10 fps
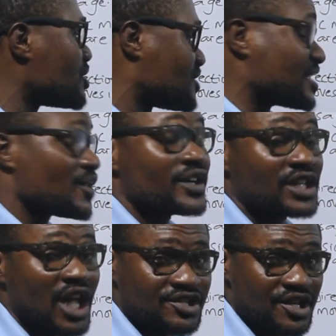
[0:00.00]
the state of the
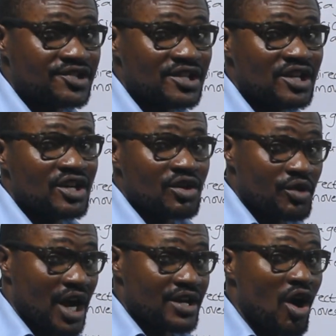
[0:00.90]
glottis,
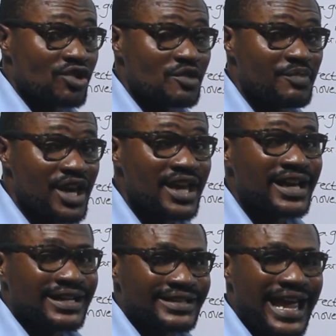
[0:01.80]
can also be
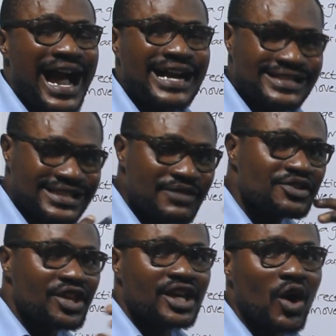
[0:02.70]
the
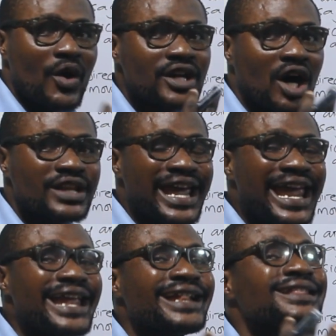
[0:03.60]
activity going on
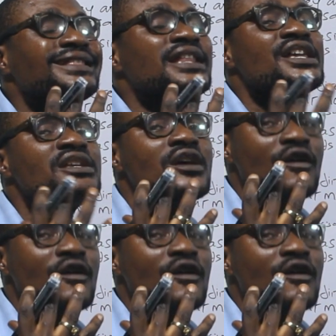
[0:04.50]
in the